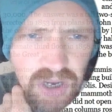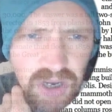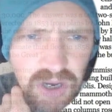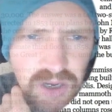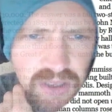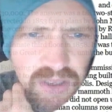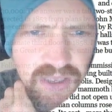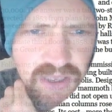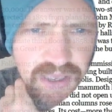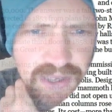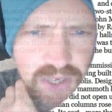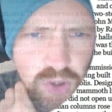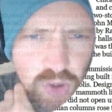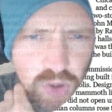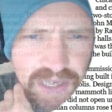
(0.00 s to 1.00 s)
hall
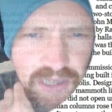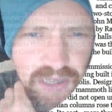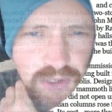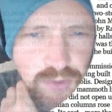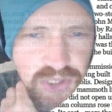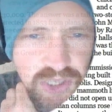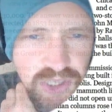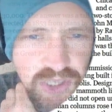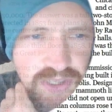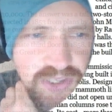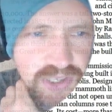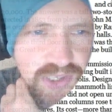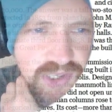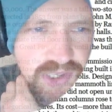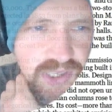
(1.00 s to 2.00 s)
and courthouse which
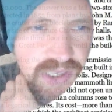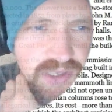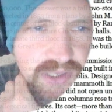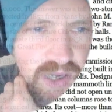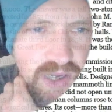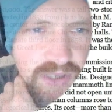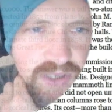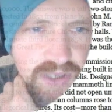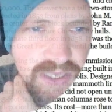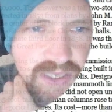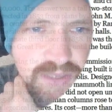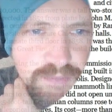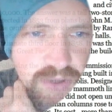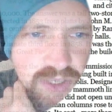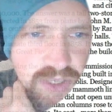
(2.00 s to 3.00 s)
consciously sought to
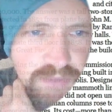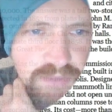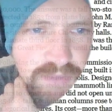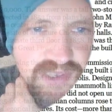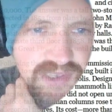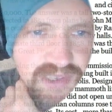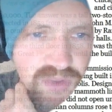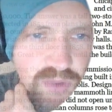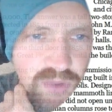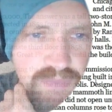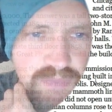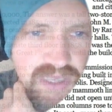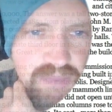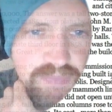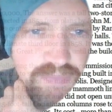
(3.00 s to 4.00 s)
surpass the one
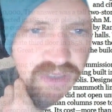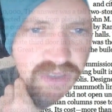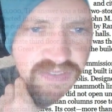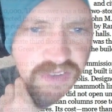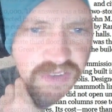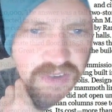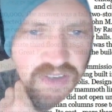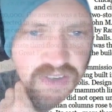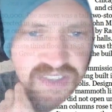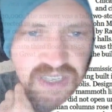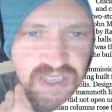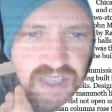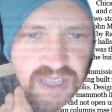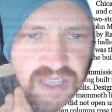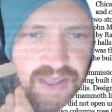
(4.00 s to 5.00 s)
being built in
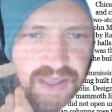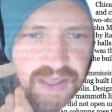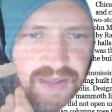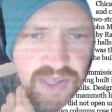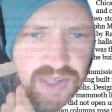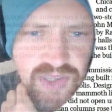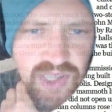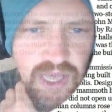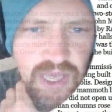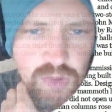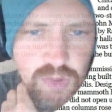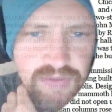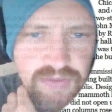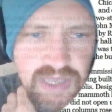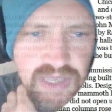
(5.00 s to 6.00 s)
Philadelphia and thus
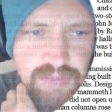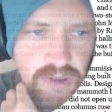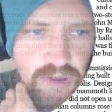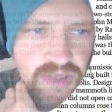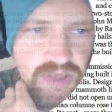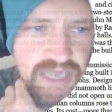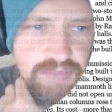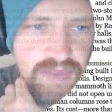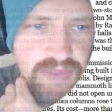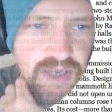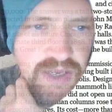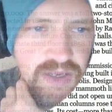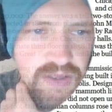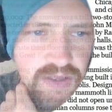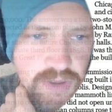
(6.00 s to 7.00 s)
unequivocally
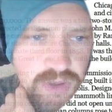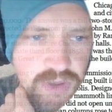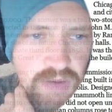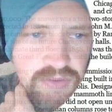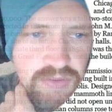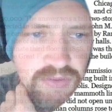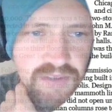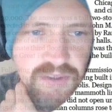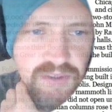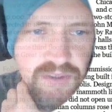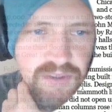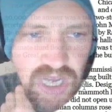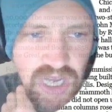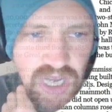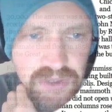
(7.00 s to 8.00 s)
proclaimed the recovery of the
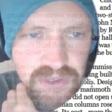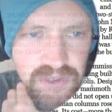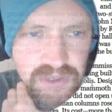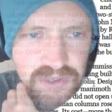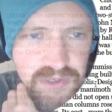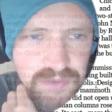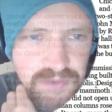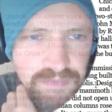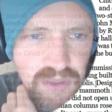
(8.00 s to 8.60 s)
metropolis.